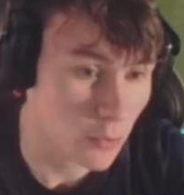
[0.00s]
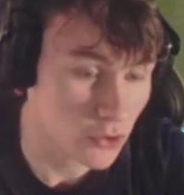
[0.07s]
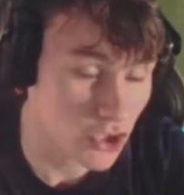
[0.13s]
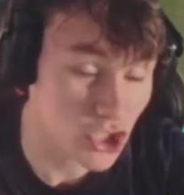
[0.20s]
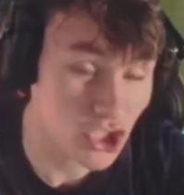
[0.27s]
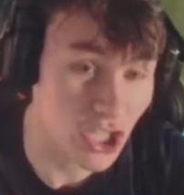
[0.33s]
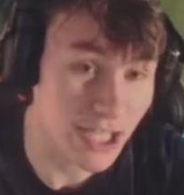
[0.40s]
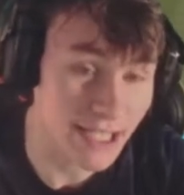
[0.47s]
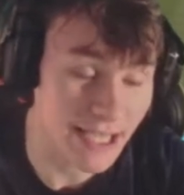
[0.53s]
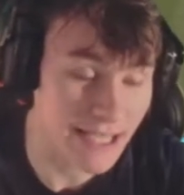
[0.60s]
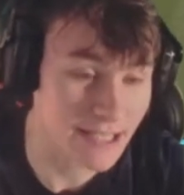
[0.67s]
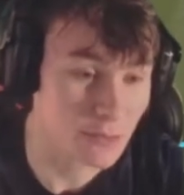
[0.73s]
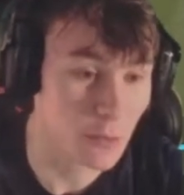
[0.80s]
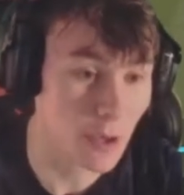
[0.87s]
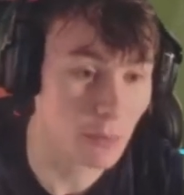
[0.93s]
just think,
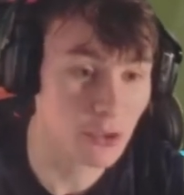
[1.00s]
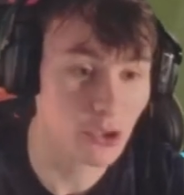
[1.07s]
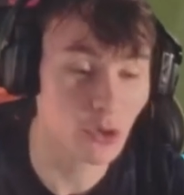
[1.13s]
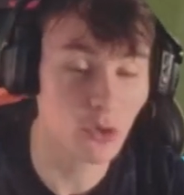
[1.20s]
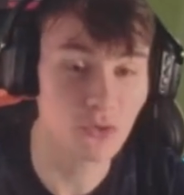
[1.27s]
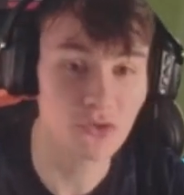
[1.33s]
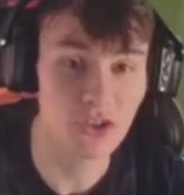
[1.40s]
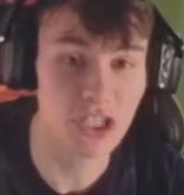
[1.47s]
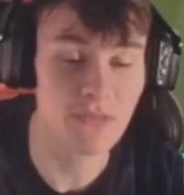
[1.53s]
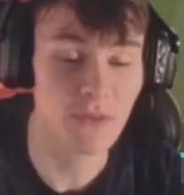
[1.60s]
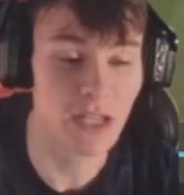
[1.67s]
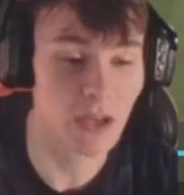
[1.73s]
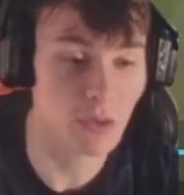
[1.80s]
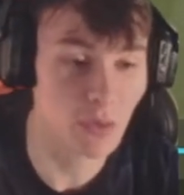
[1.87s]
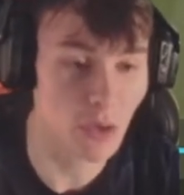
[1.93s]
guys, as well, when you're going through this
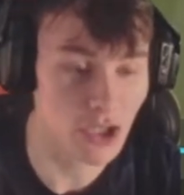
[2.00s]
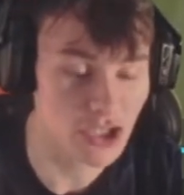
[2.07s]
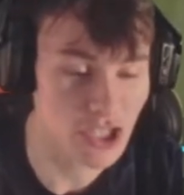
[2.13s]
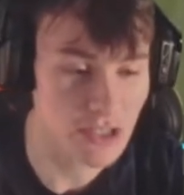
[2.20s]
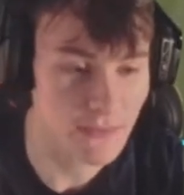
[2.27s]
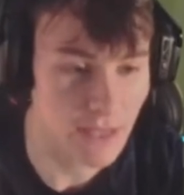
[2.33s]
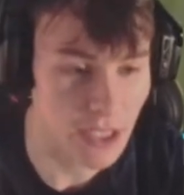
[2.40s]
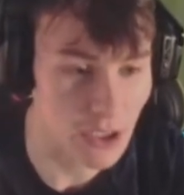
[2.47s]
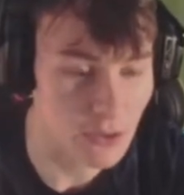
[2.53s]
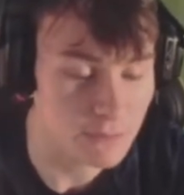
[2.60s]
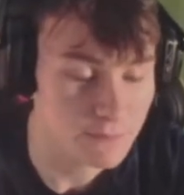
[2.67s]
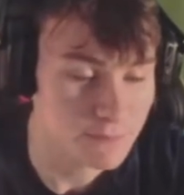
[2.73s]
video, when you're watching this video,